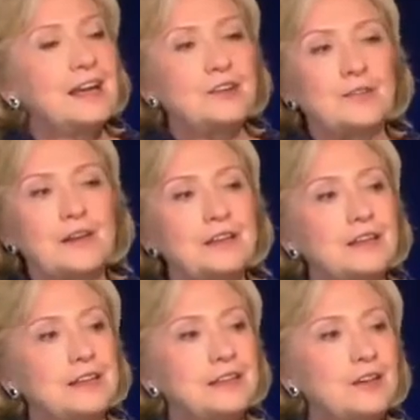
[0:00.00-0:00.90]
had
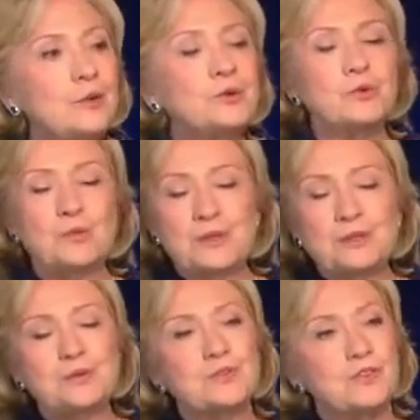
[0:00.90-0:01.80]
an older woman
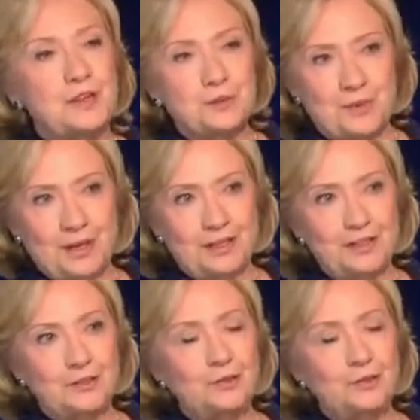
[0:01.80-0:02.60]
who was a friend of mine.